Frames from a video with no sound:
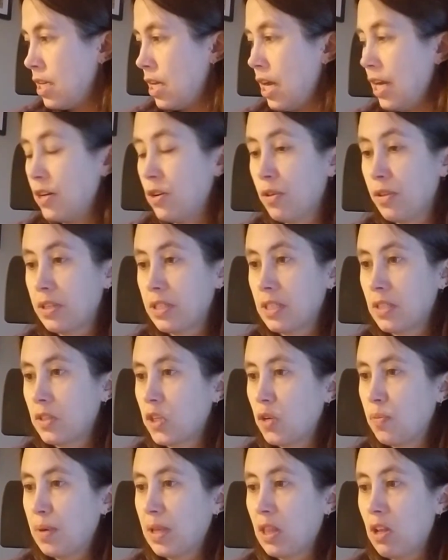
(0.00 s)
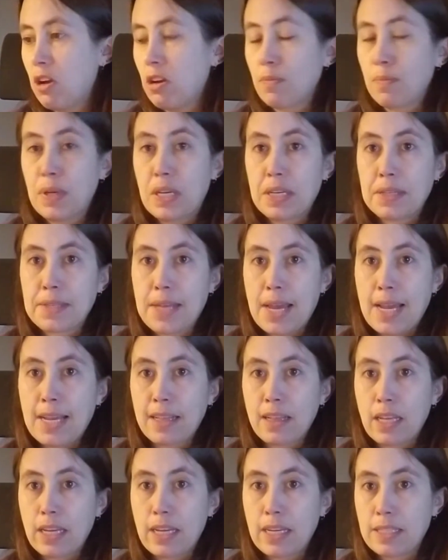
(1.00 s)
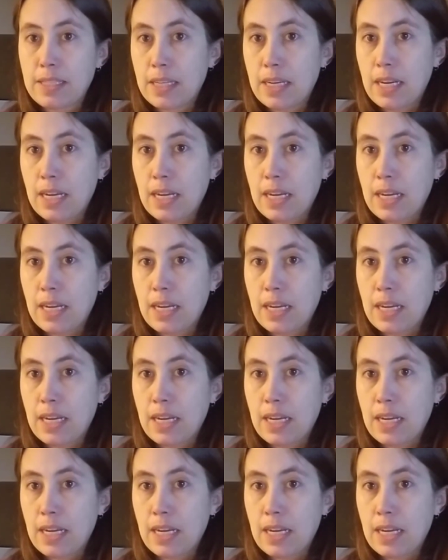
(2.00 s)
I know this is going to be long because, like I said,